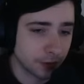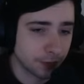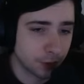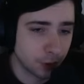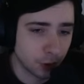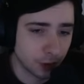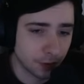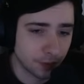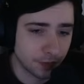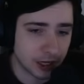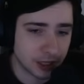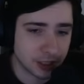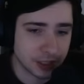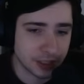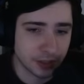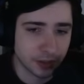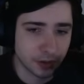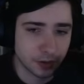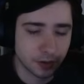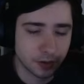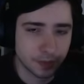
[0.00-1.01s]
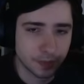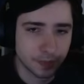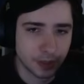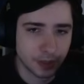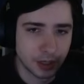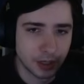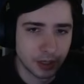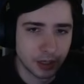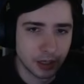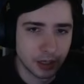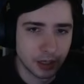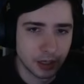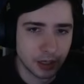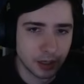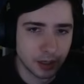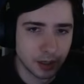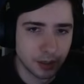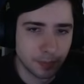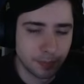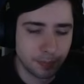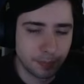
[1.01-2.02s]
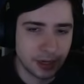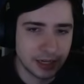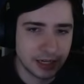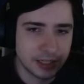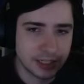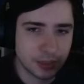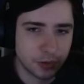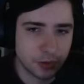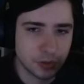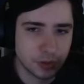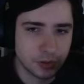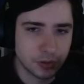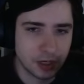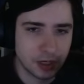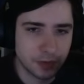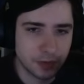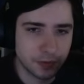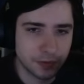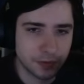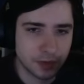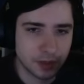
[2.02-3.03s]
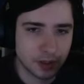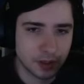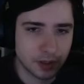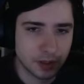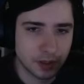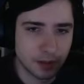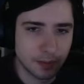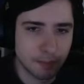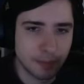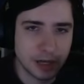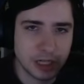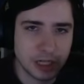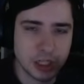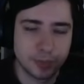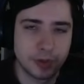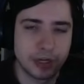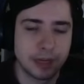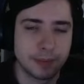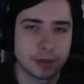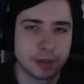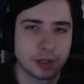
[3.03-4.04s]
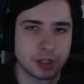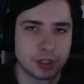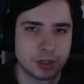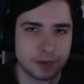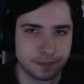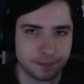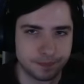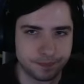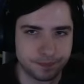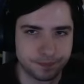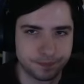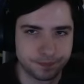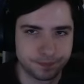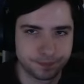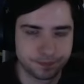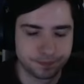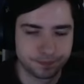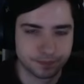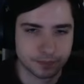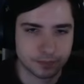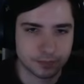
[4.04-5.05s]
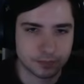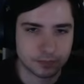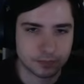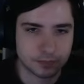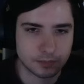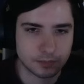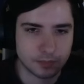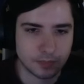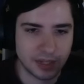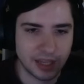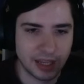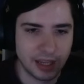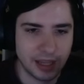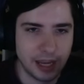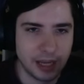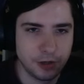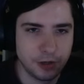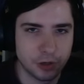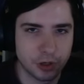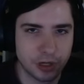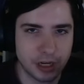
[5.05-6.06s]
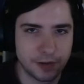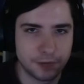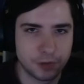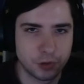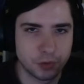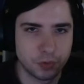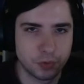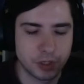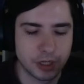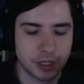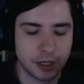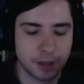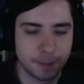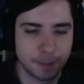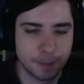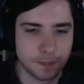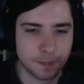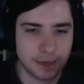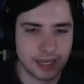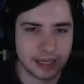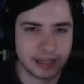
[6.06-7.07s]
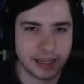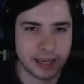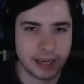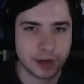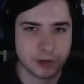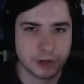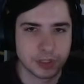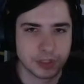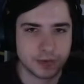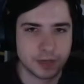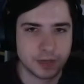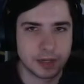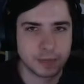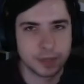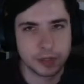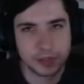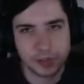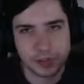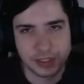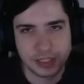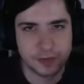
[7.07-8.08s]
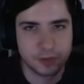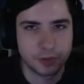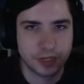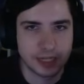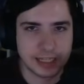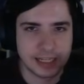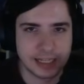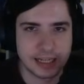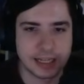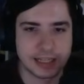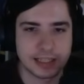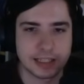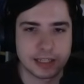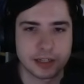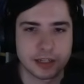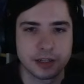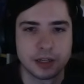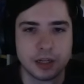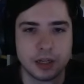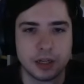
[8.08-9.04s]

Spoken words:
Cooldown Reduction though, but it's going to give much more damage. And you don't have to get KOs, right? But you still have to get stacks in.